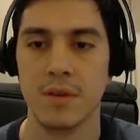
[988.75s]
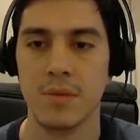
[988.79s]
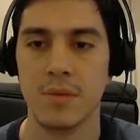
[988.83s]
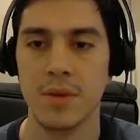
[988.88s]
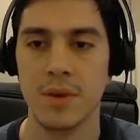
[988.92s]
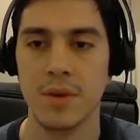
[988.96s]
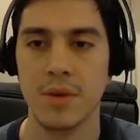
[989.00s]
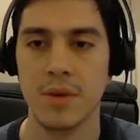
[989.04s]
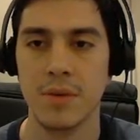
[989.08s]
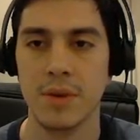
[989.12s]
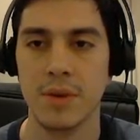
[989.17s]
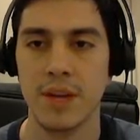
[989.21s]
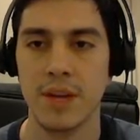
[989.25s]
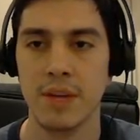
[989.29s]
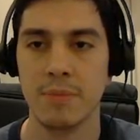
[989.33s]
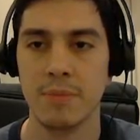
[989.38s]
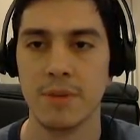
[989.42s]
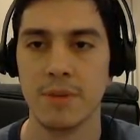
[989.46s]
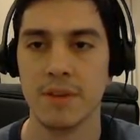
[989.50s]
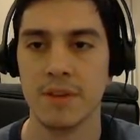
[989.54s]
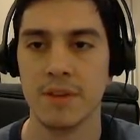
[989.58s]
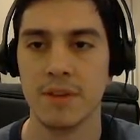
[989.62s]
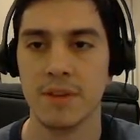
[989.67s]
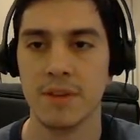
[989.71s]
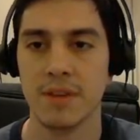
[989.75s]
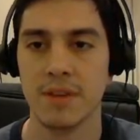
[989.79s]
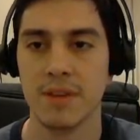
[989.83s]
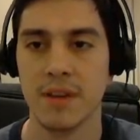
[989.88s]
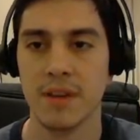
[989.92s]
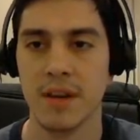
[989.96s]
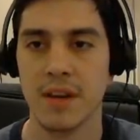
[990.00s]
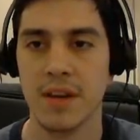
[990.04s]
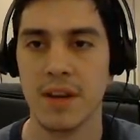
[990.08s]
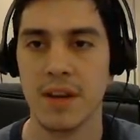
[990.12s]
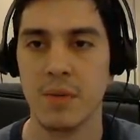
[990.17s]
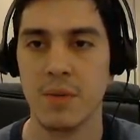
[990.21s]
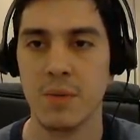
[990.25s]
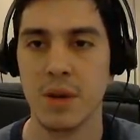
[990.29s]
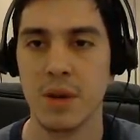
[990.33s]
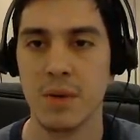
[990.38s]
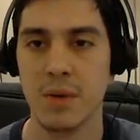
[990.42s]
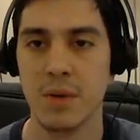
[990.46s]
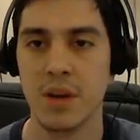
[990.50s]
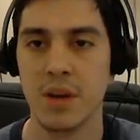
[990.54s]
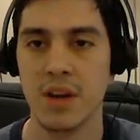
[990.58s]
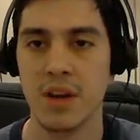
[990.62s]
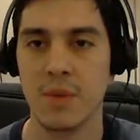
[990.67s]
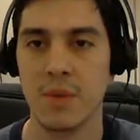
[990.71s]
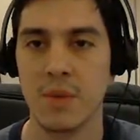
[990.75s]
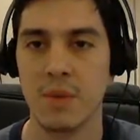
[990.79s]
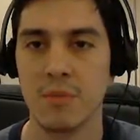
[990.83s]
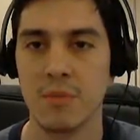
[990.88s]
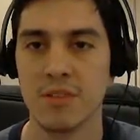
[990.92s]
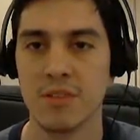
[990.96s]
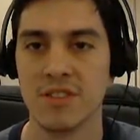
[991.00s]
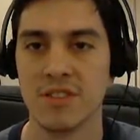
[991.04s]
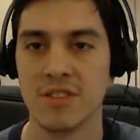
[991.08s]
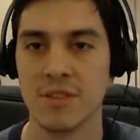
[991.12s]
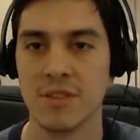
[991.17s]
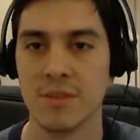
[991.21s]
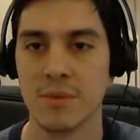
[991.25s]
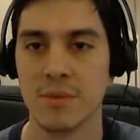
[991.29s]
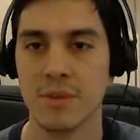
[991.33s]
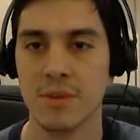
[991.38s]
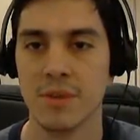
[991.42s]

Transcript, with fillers: Wait, no, what happened? I had a white, I had a white blood cell.